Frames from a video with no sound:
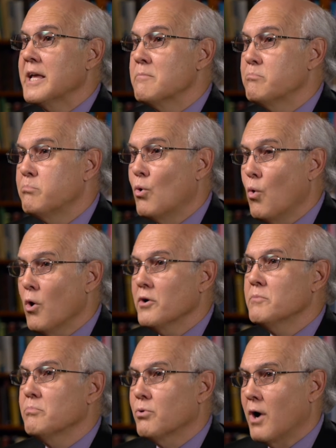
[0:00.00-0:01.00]

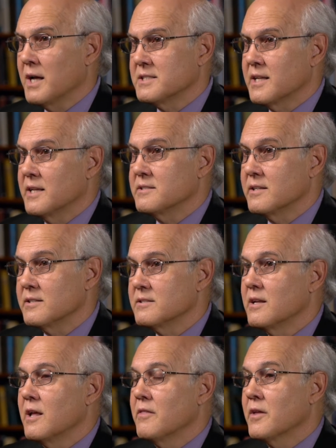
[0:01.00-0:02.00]
important
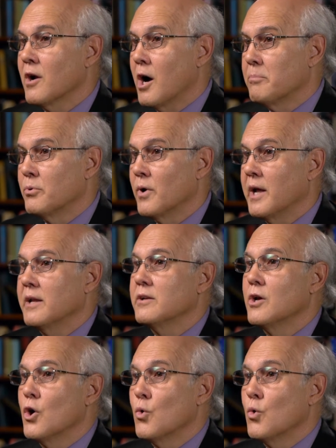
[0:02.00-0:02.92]
processes that operate